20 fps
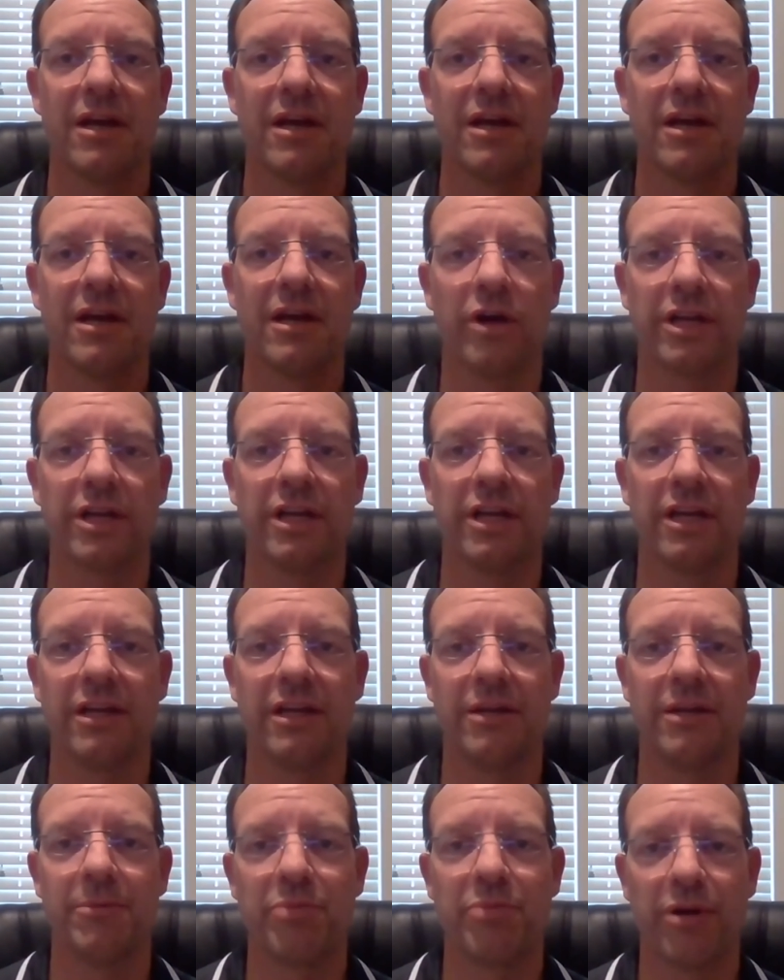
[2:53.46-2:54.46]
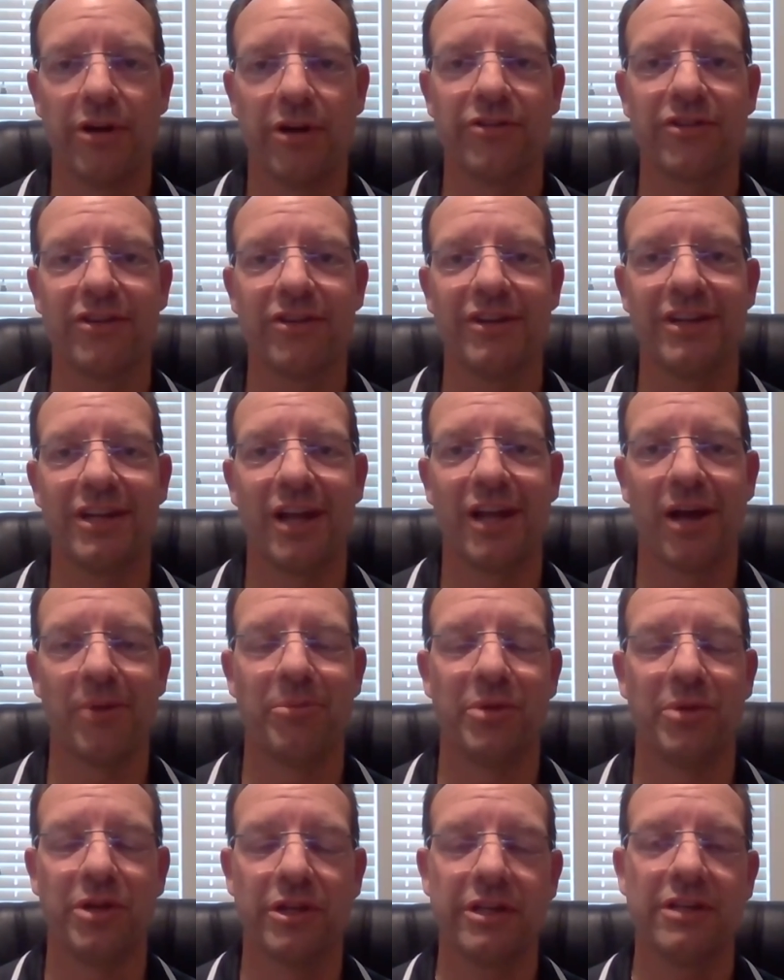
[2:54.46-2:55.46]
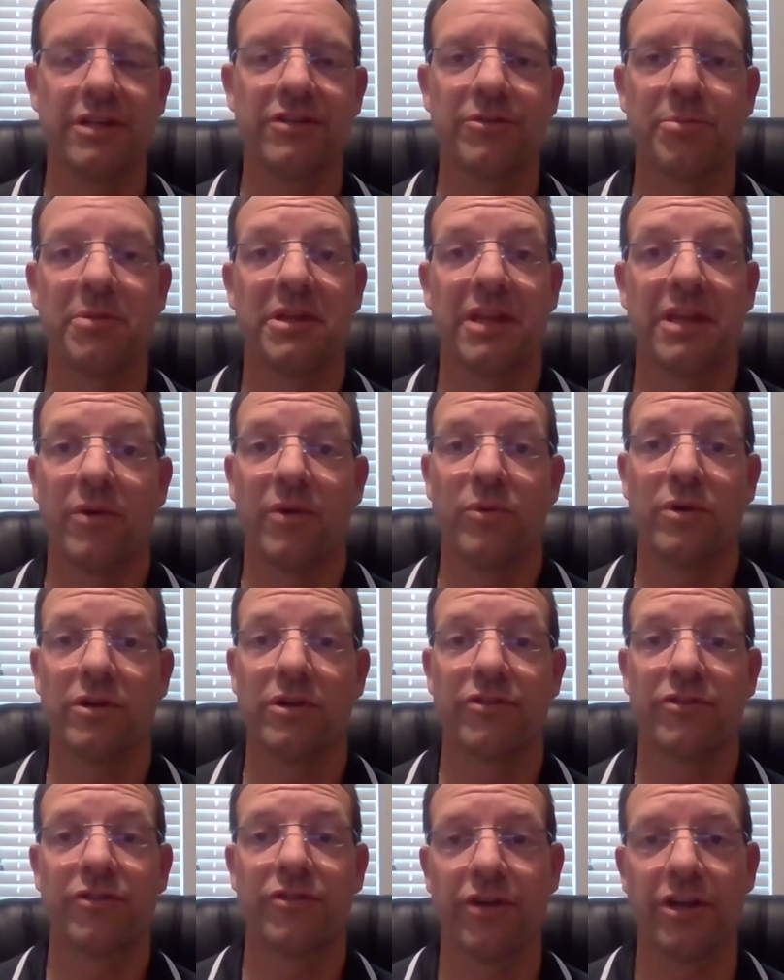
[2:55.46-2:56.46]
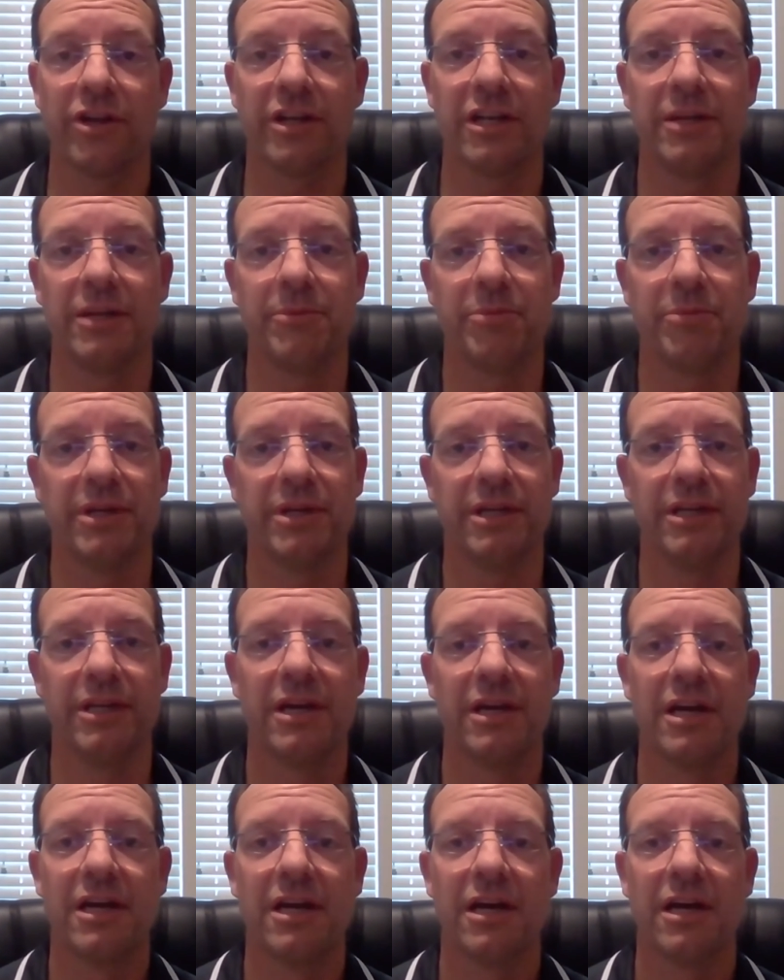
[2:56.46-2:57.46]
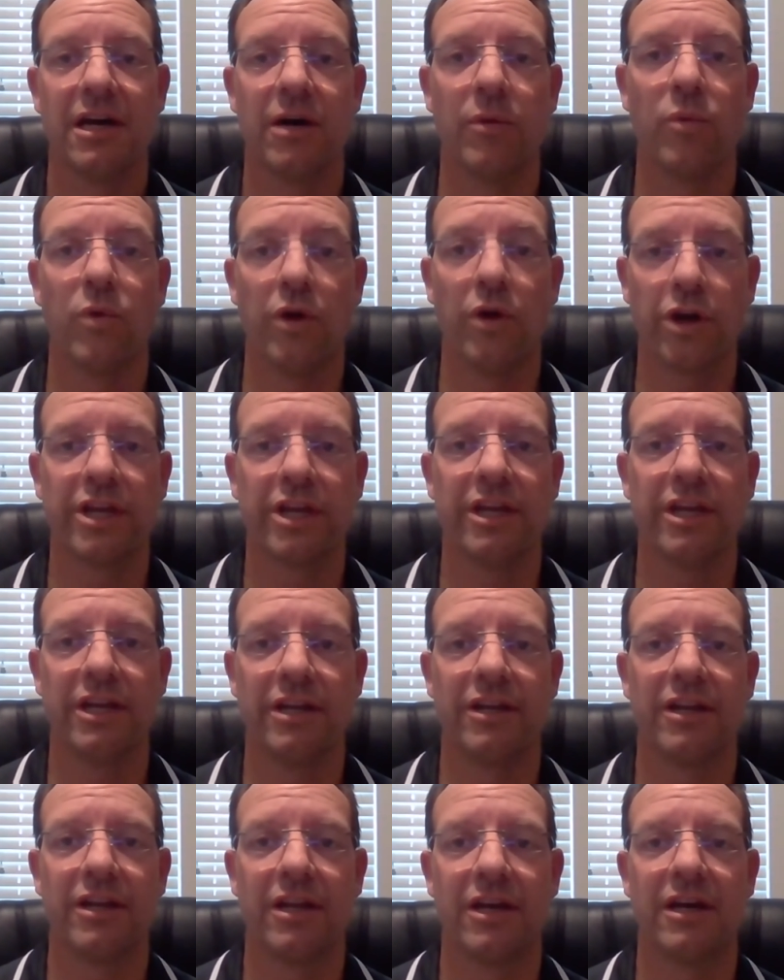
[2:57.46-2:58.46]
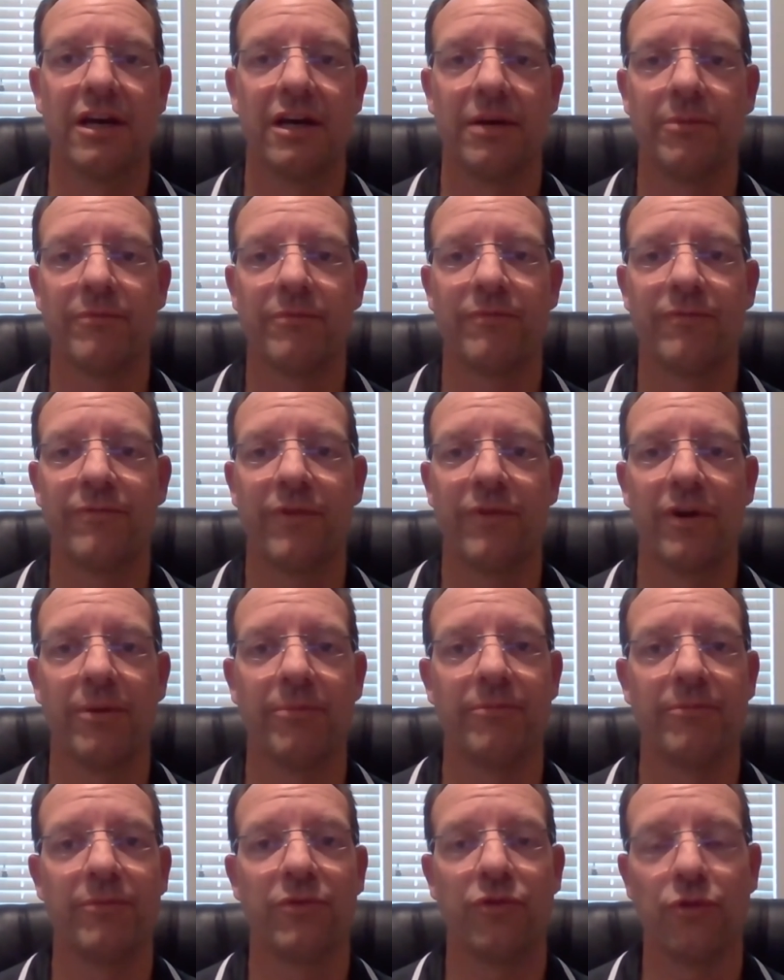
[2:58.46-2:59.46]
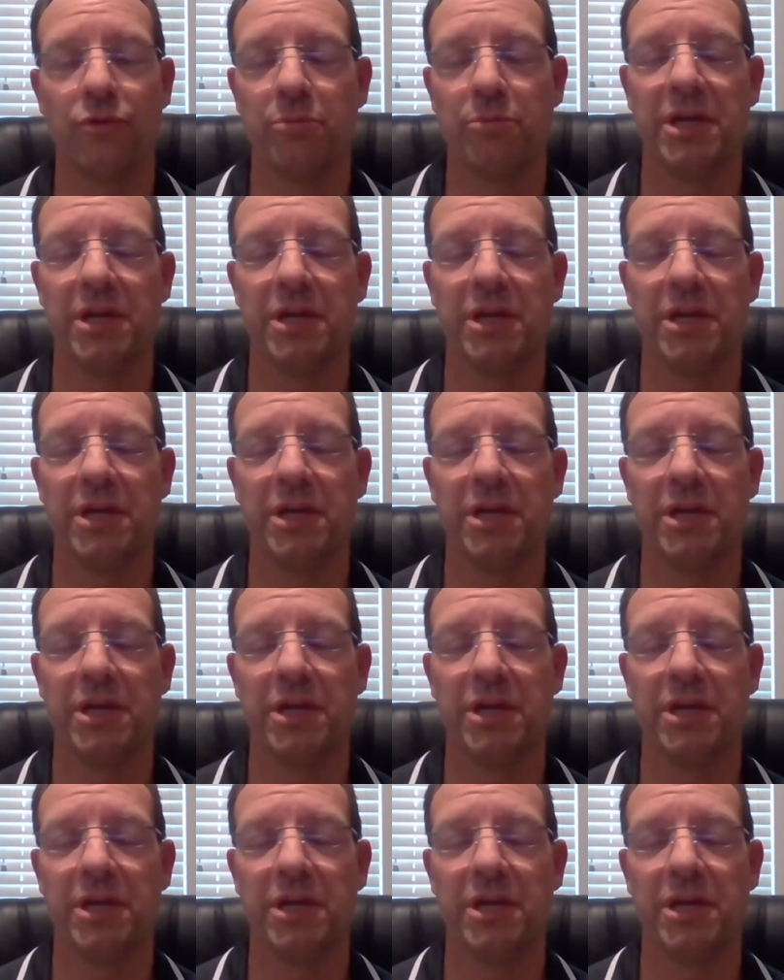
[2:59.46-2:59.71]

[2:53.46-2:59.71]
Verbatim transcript: work in person in our buildings, but they will certainly be uh, working uh, from Zoom